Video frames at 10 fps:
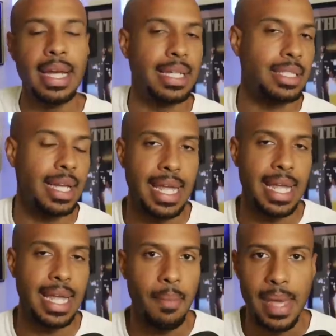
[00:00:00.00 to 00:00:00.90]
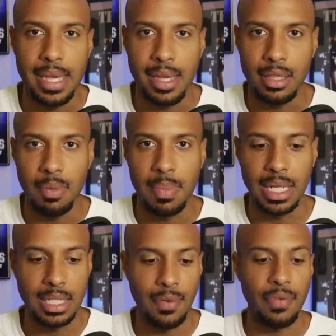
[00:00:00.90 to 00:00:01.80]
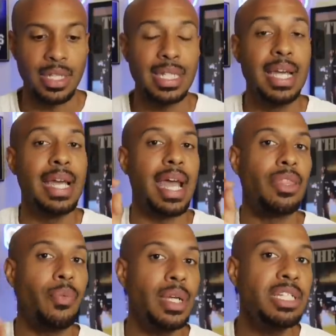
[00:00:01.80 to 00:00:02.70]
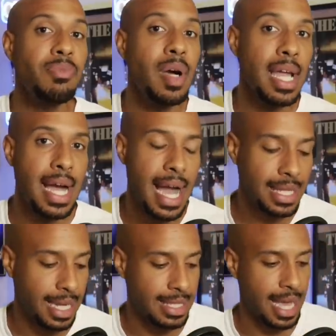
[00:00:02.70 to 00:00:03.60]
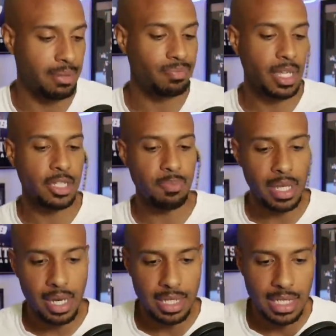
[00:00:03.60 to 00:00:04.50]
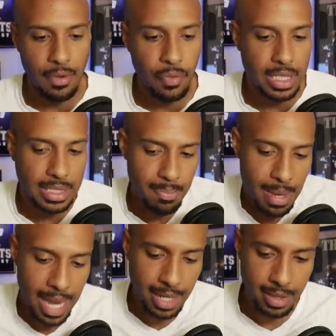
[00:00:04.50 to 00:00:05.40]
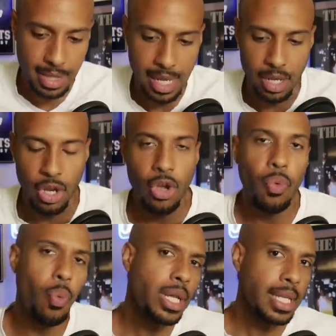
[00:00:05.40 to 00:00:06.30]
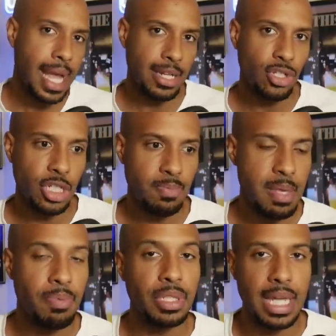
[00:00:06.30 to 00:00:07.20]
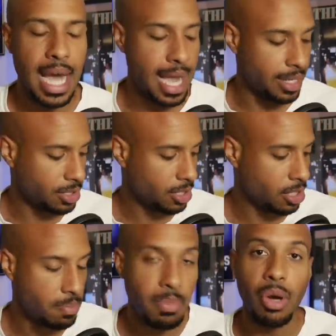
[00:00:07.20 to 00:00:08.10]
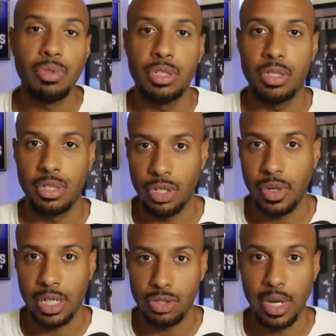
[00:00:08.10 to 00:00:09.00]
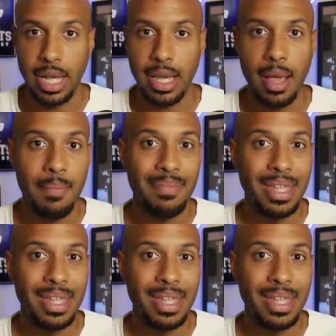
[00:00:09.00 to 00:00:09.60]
that's going to end up making the big difference. And the reason why I highlight that is because if we sit back and think, what catches people's eyes the most during training camp?